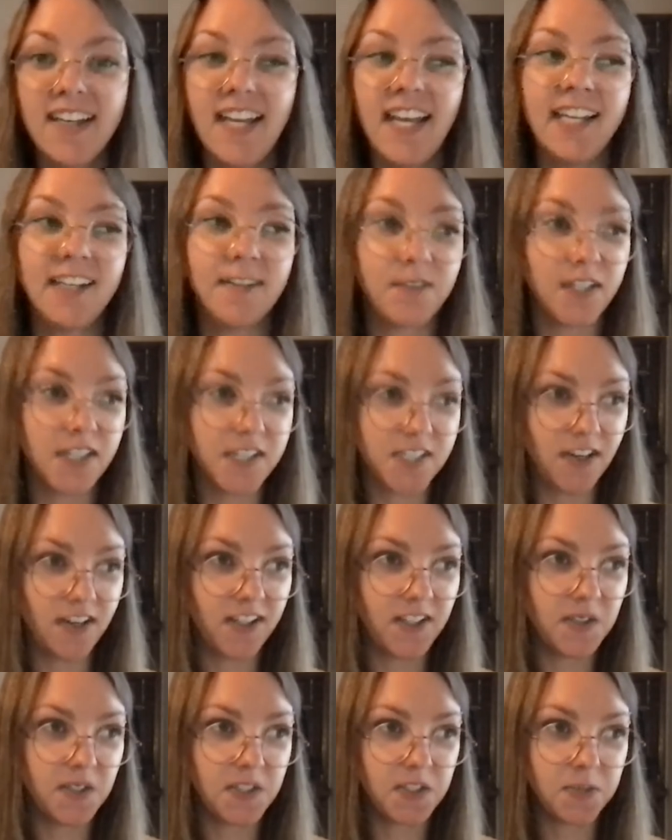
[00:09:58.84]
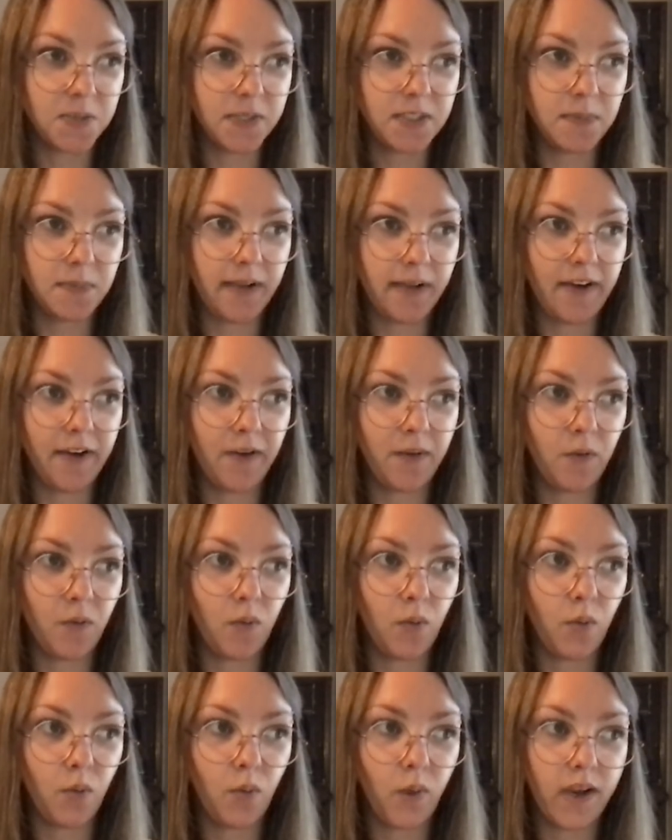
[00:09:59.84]
And I'm going to talk a little bit about
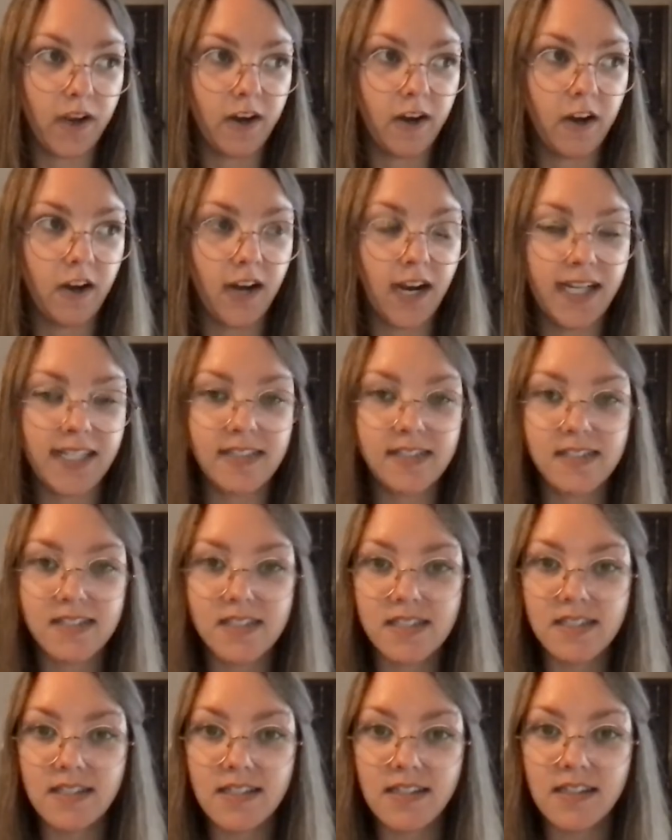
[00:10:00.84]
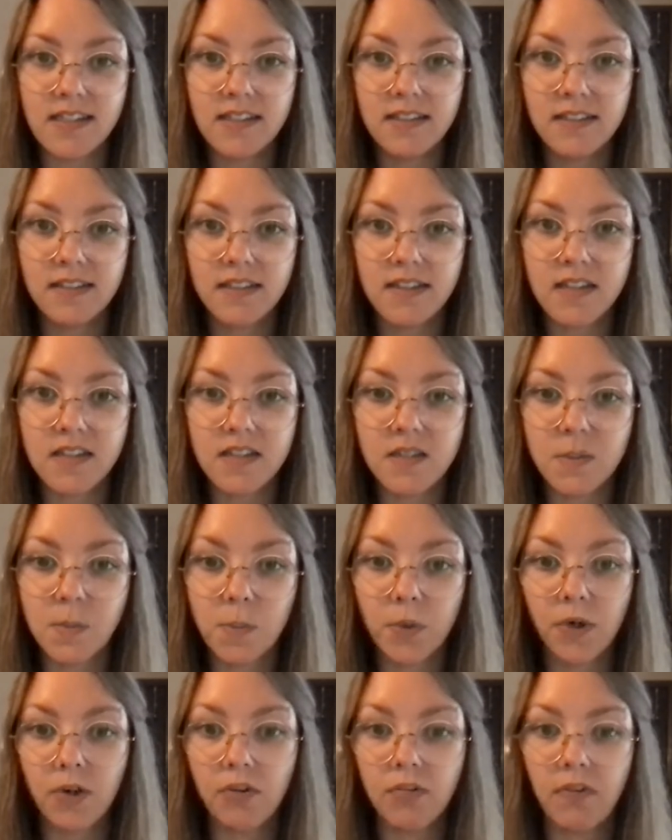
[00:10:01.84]
where I see this
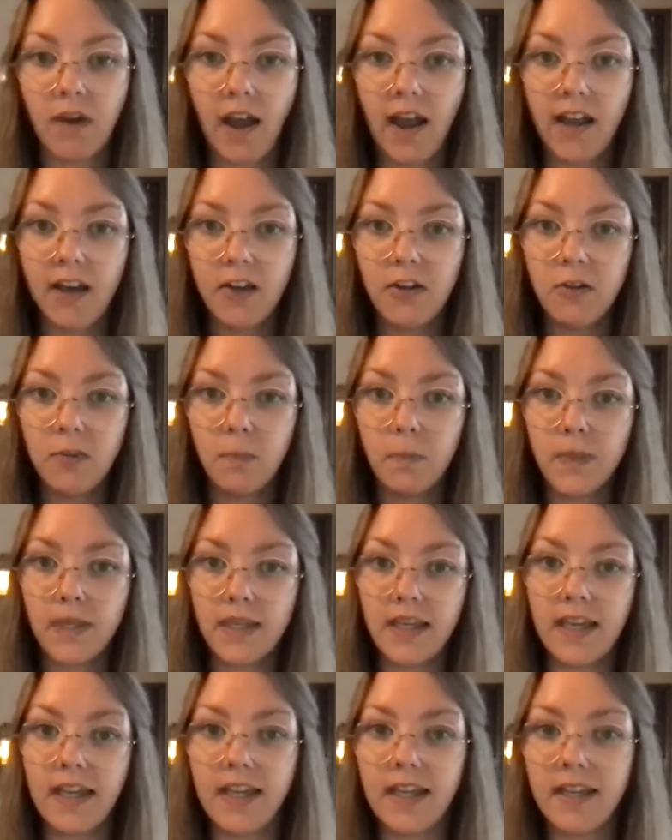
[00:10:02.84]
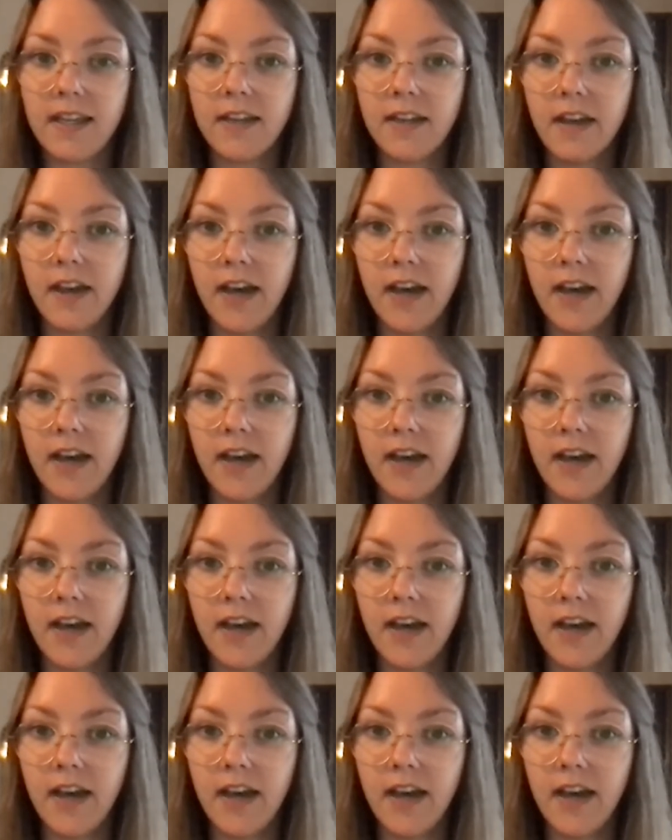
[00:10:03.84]
profile being